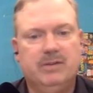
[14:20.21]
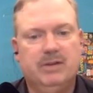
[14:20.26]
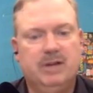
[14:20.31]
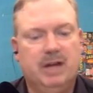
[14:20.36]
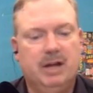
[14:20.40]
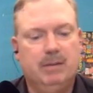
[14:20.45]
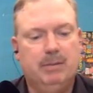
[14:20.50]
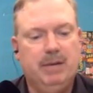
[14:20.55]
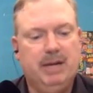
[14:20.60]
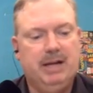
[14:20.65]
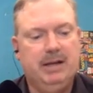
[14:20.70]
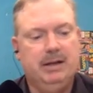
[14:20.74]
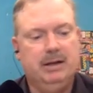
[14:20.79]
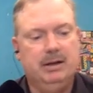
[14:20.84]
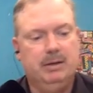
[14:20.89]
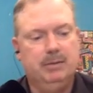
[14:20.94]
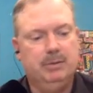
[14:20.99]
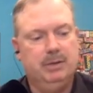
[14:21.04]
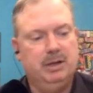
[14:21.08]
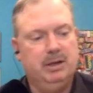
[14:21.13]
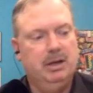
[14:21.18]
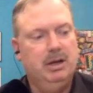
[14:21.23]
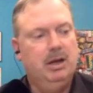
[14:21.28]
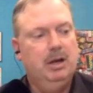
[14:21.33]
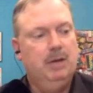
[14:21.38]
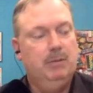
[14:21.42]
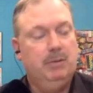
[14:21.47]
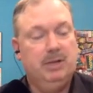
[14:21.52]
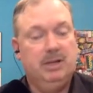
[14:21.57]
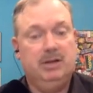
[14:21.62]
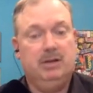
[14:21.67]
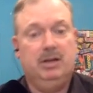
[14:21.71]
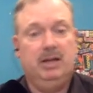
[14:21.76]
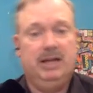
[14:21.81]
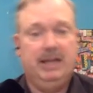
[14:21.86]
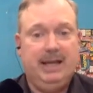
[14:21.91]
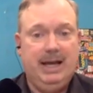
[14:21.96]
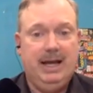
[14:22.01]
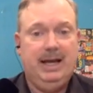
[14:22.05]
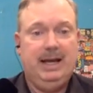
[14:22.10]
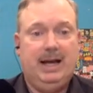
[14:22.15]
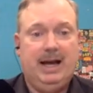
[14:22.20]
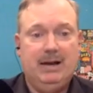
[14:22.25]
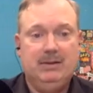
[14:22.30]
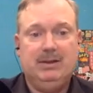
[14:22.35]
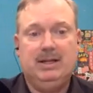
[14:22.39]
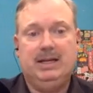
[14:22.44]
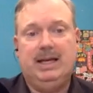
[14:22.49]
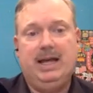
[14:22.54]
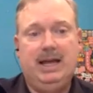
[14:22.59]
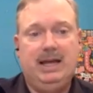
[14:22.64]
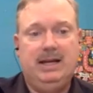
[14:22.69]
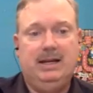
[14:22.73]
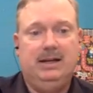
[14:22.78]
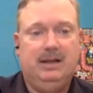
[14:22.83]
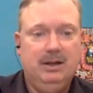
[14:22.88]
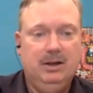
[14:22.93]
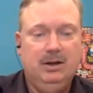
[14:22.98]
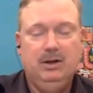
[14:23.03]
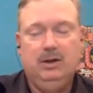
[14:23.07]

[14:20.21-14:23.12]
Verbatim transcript: They're not a painting company, but they're mm-hmm. like, hey, out the gate,